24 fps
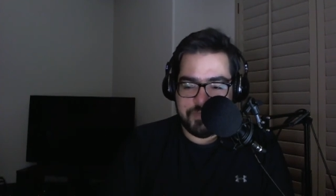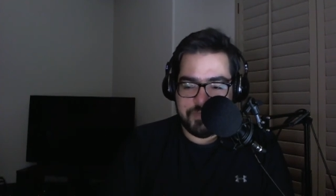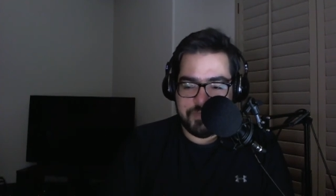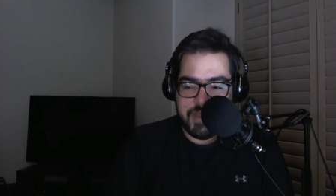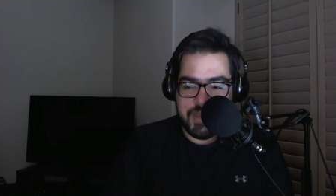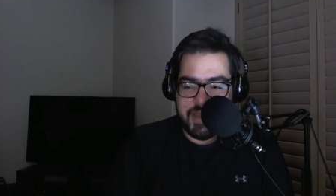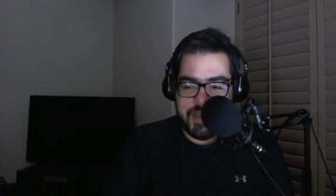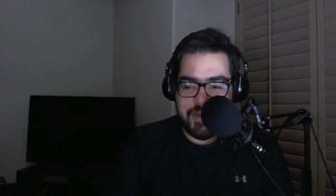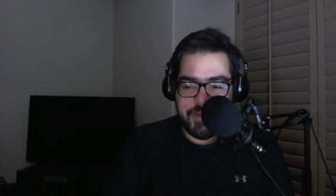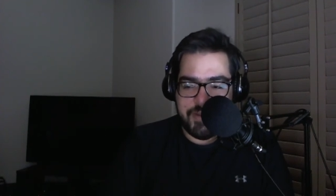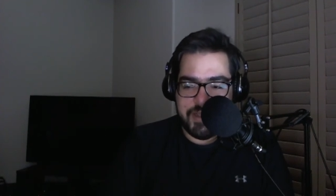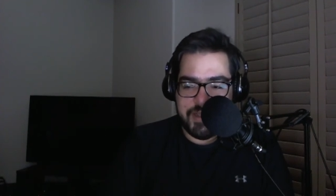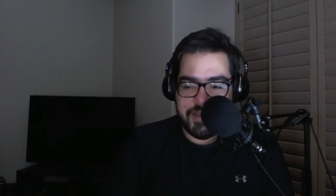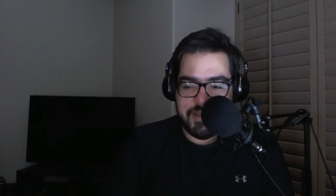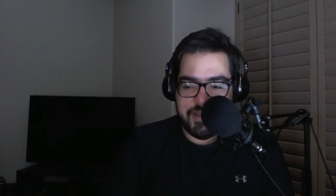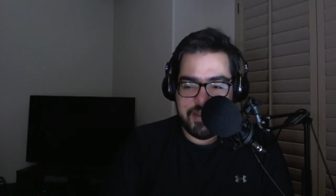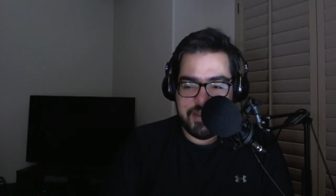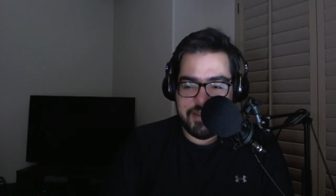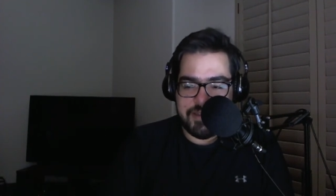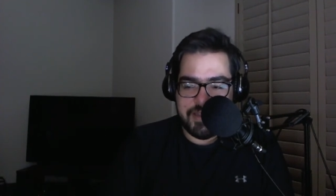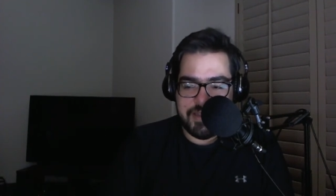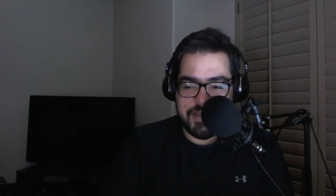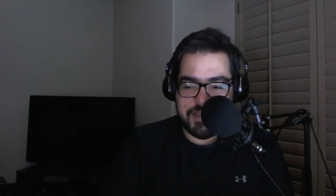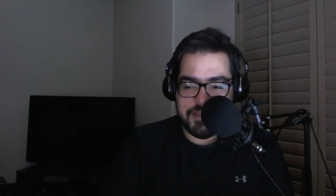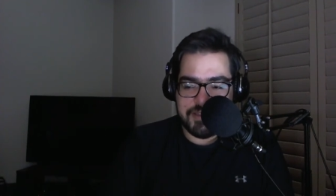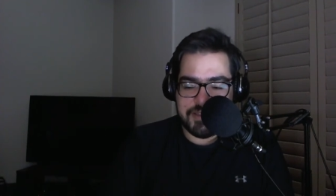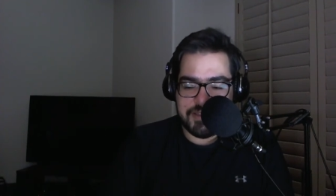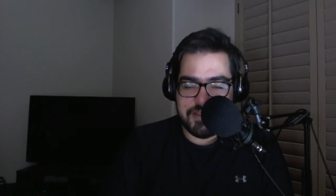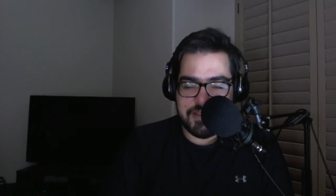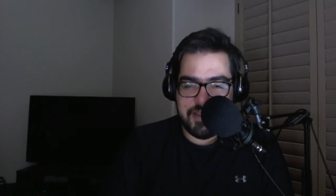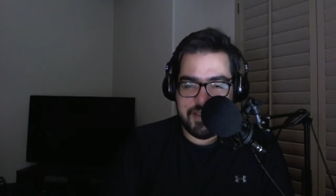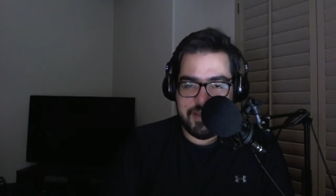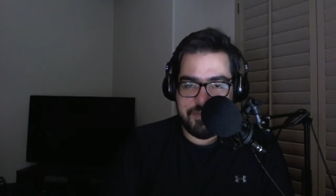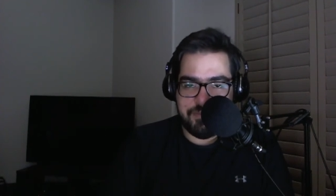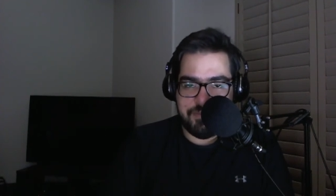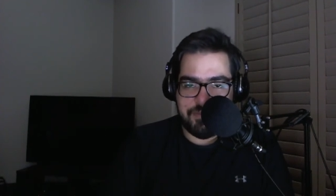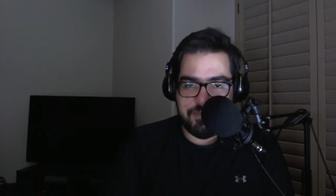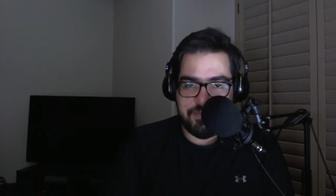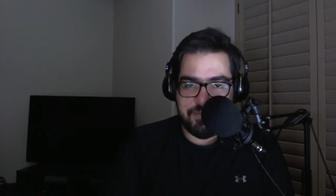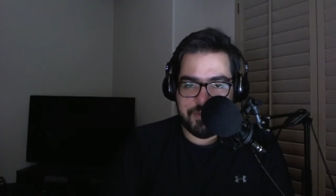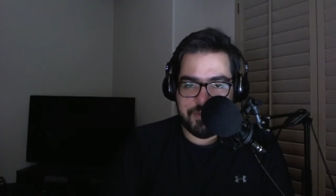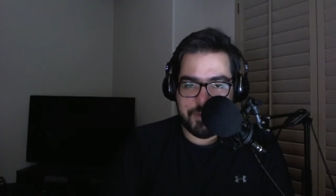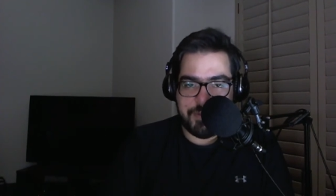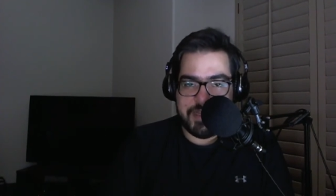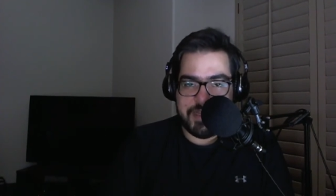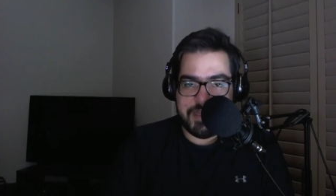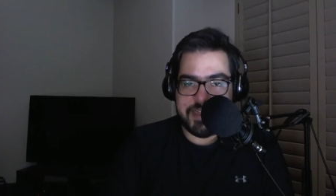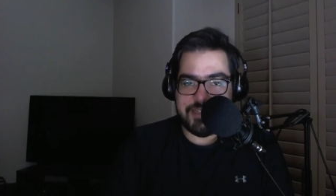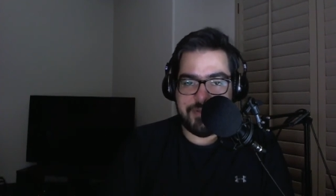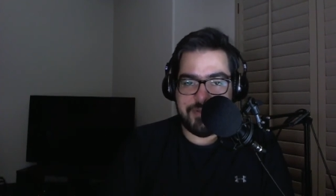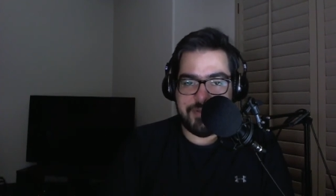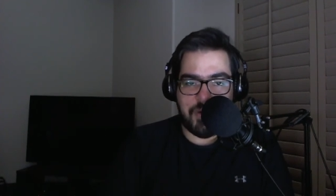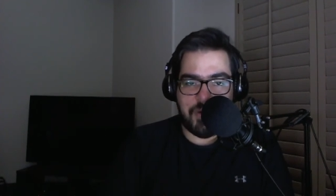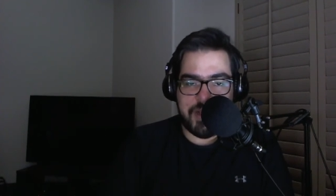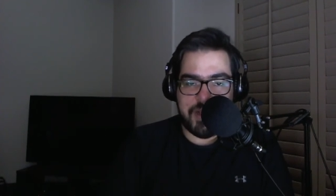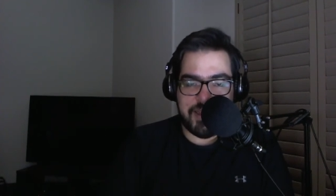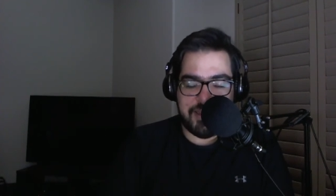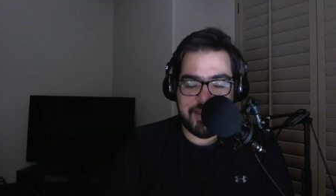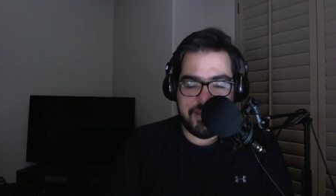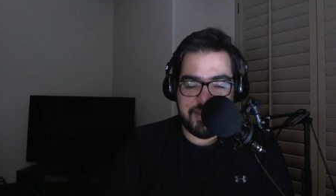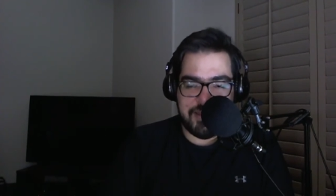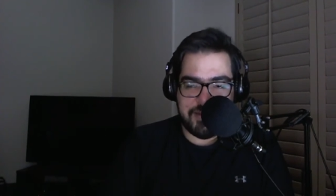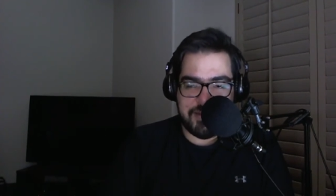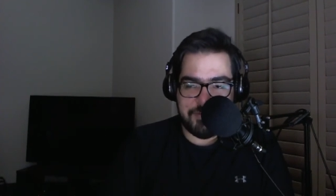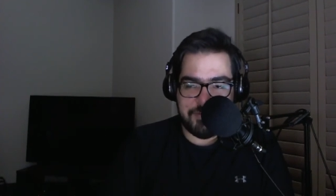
anyway, it, it's just, it perplexed me why he didn't.